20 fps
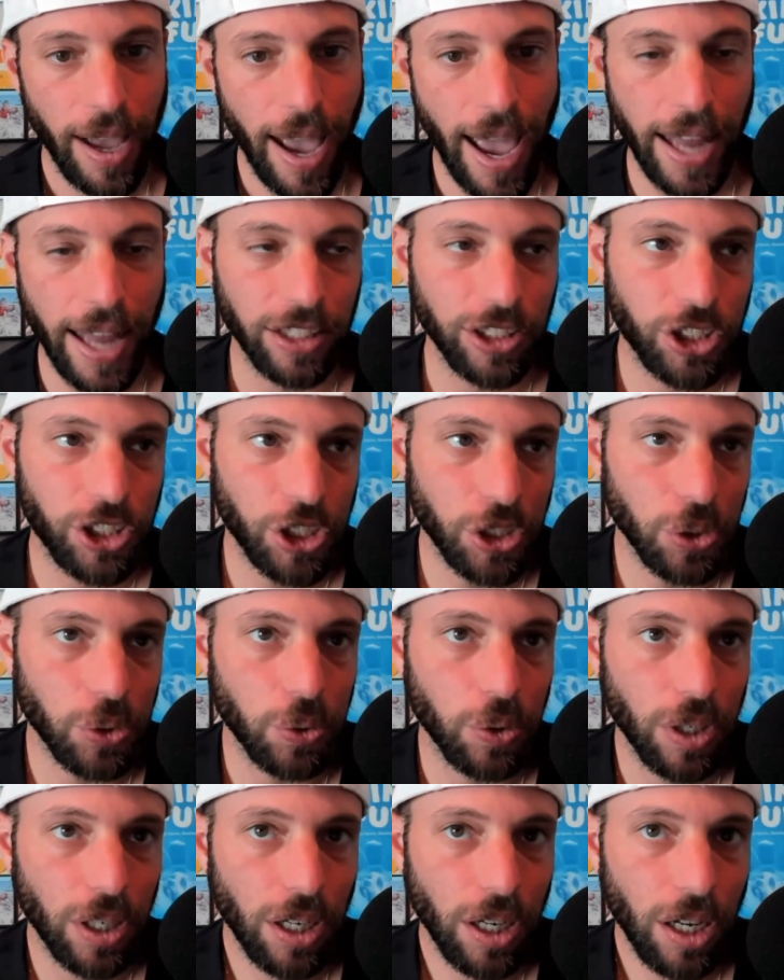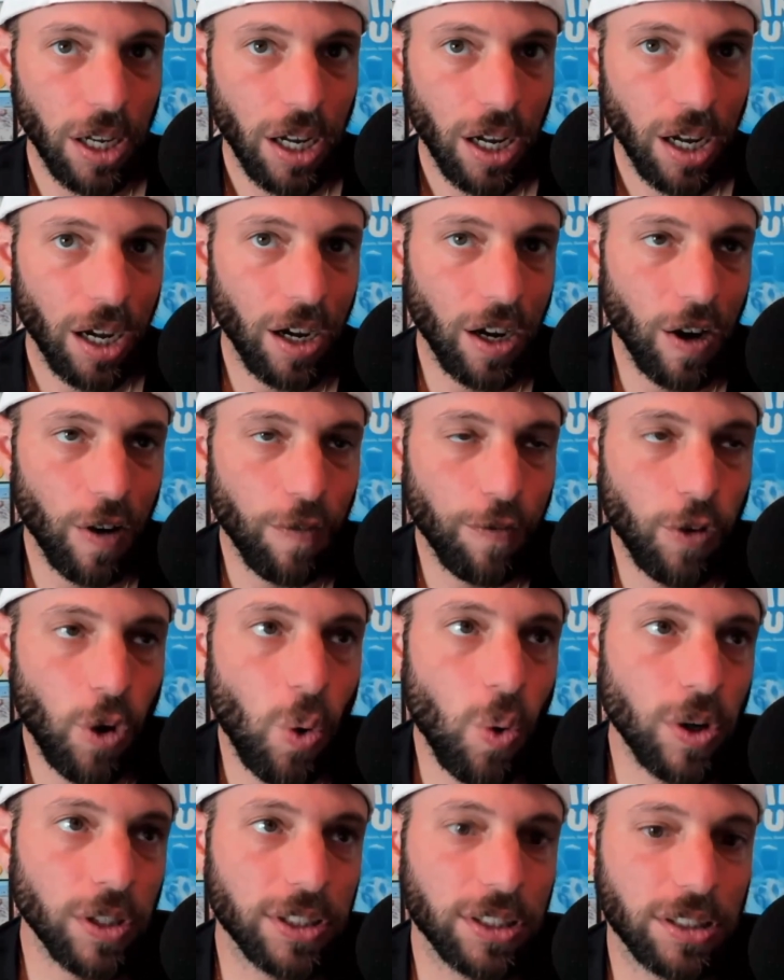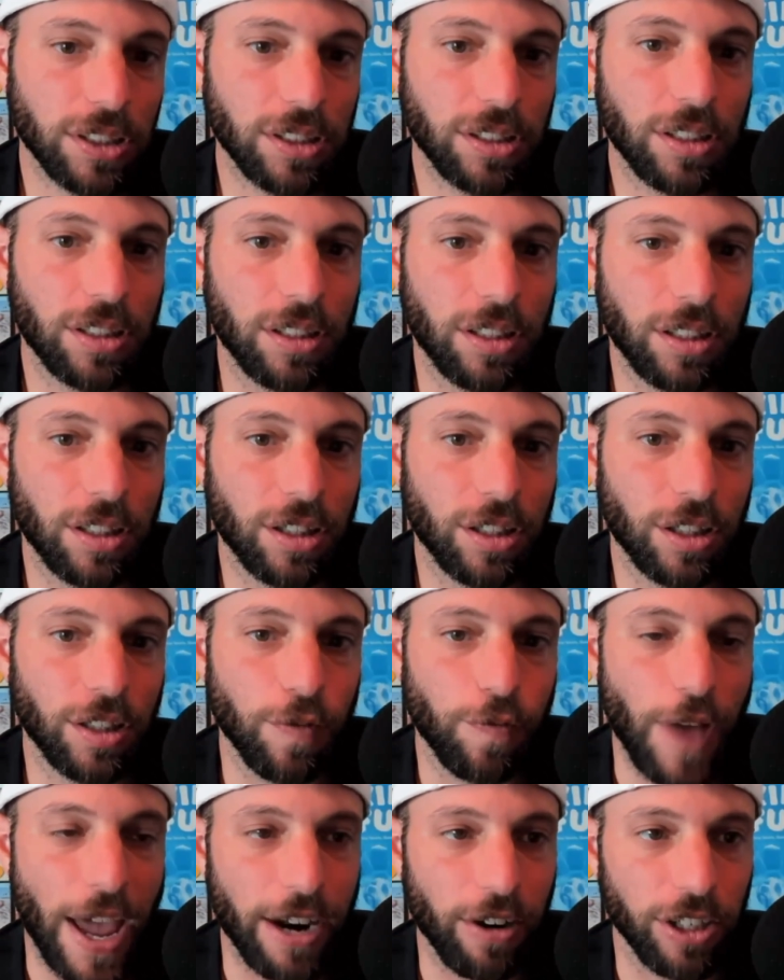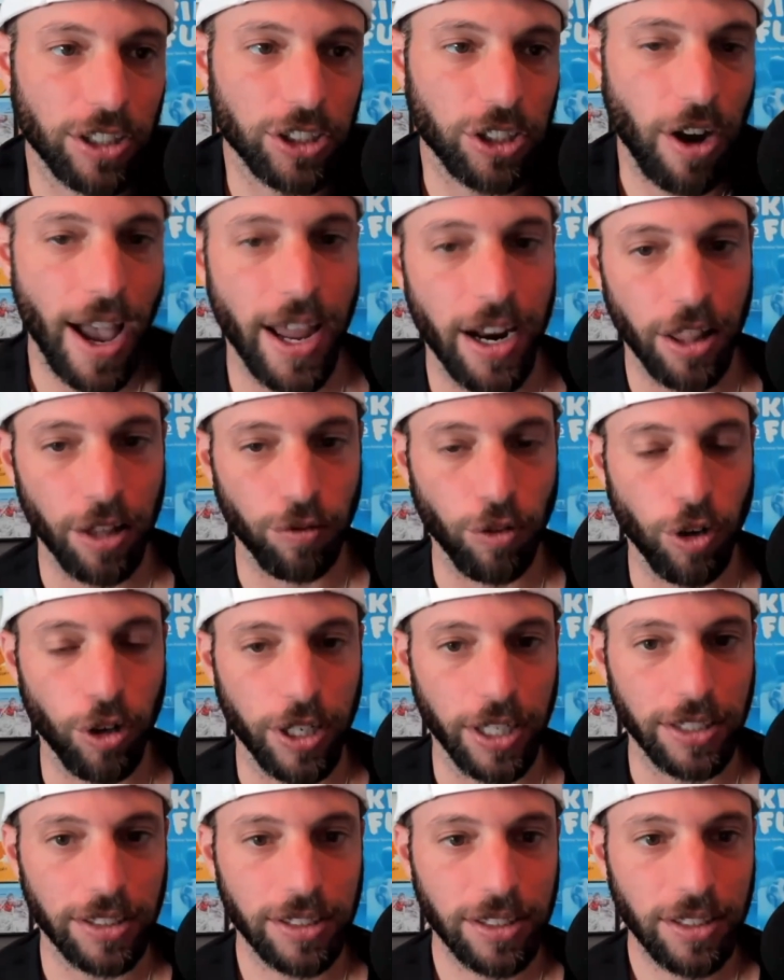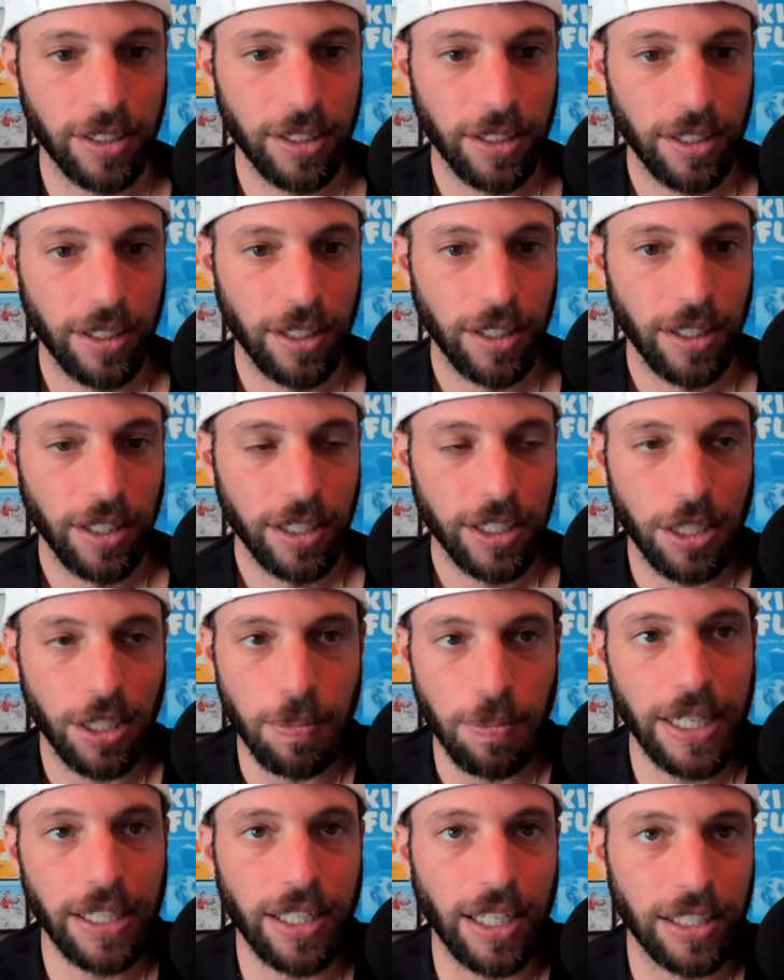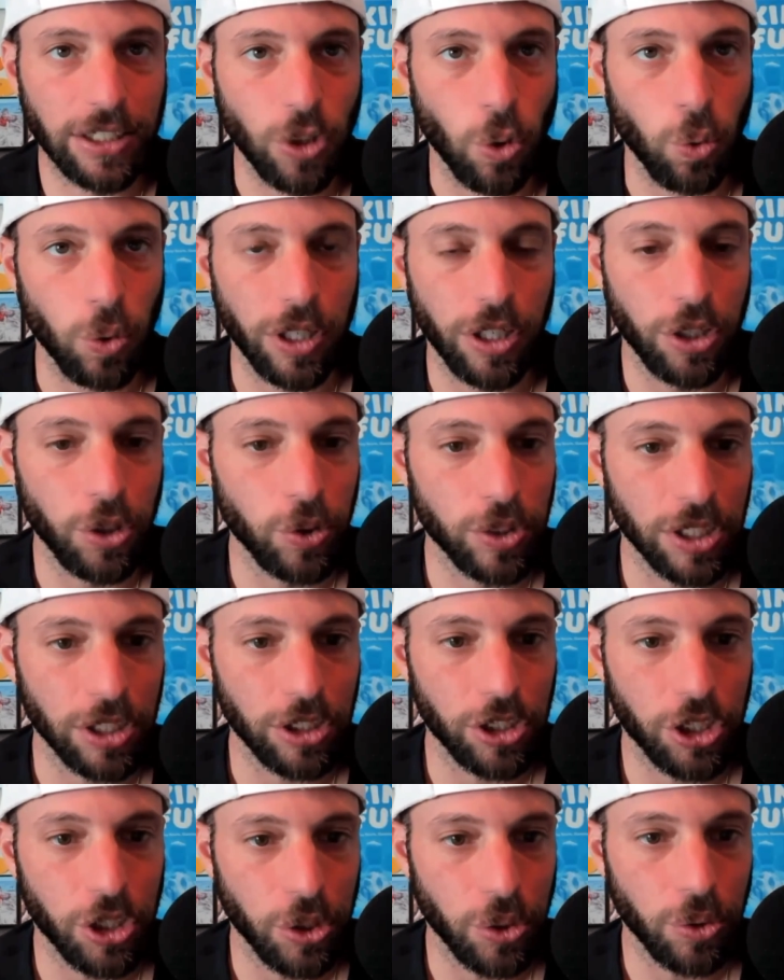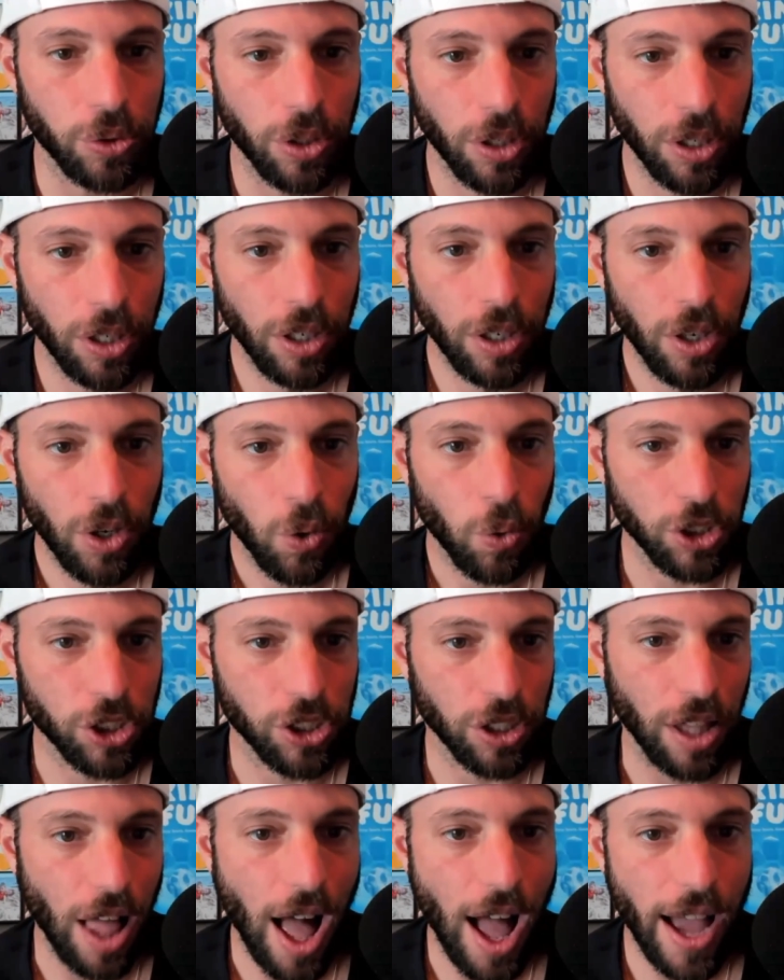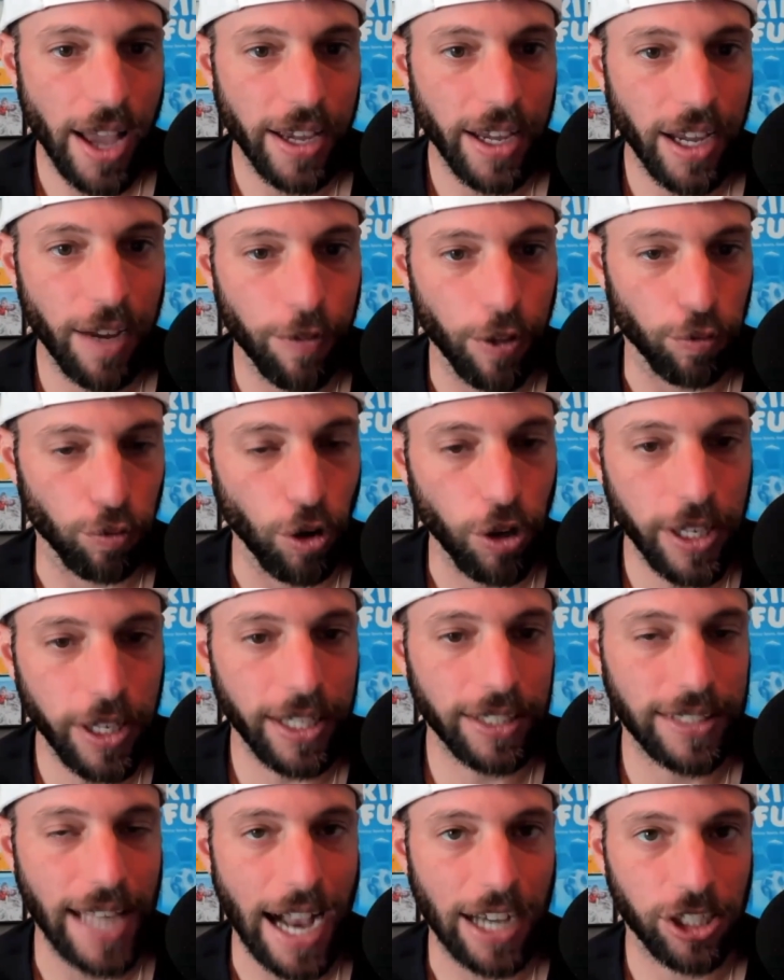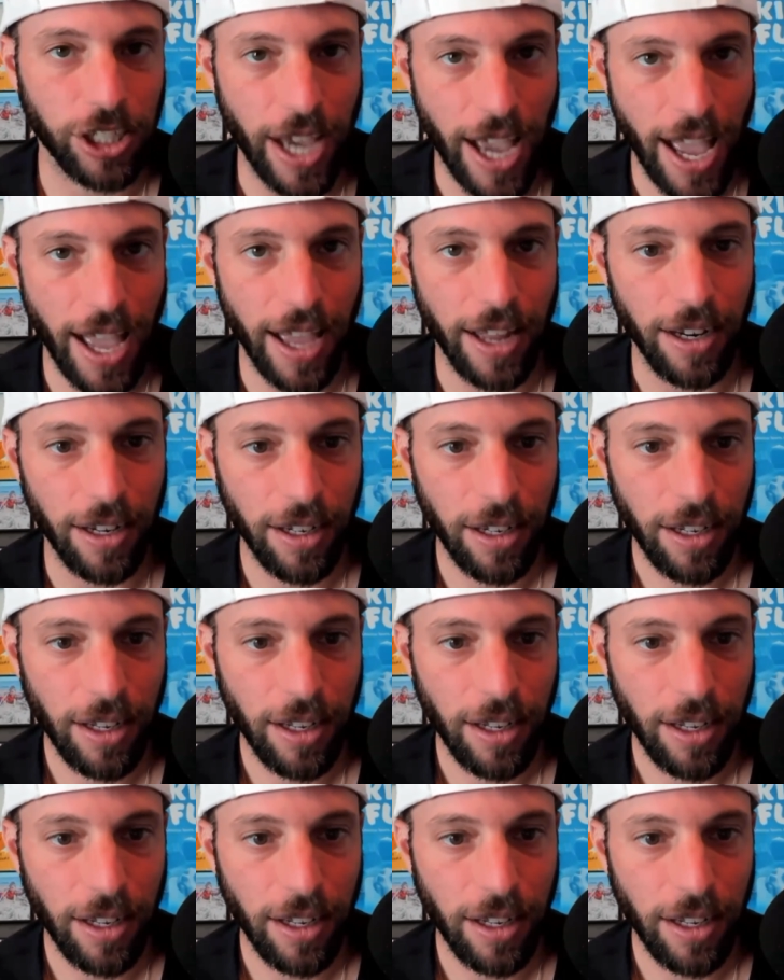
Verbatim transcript: And in June, uh, of course, the veterans are ahead of the rookies. To me, it's only news in June or July if the rookie is actually ahead